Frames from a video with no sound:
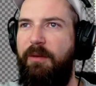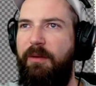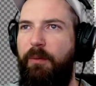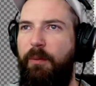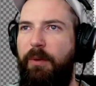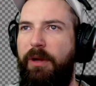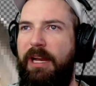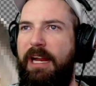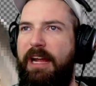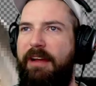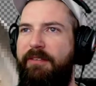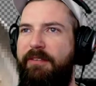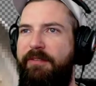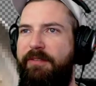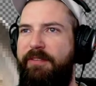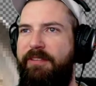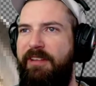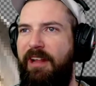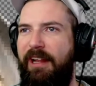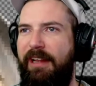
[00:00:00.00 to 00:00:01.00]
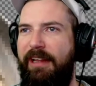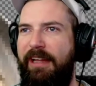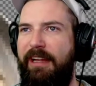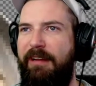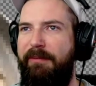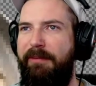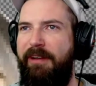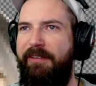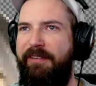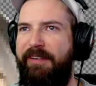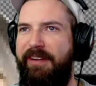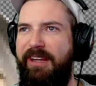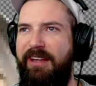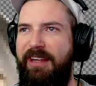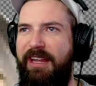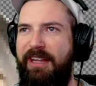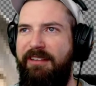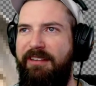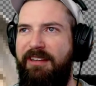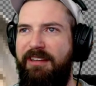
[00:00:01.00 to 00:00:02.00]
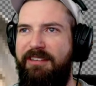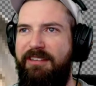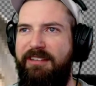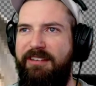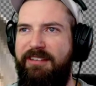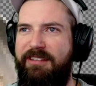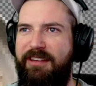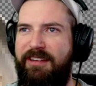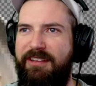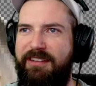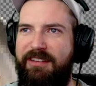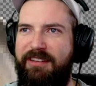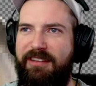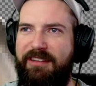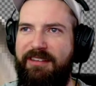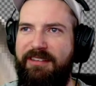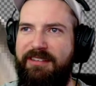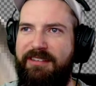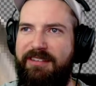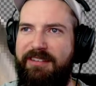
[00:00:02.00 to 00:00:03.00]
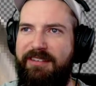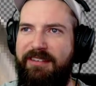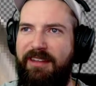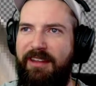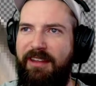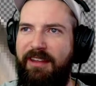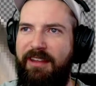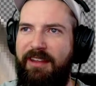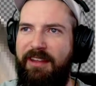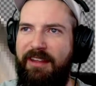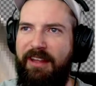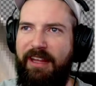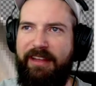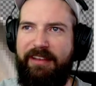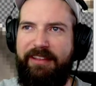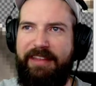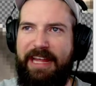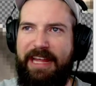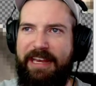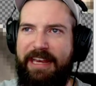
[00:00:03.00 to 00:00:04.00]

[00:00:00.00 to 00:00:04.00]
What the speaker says: we're gonna have a little bit of inconsistencies. Like that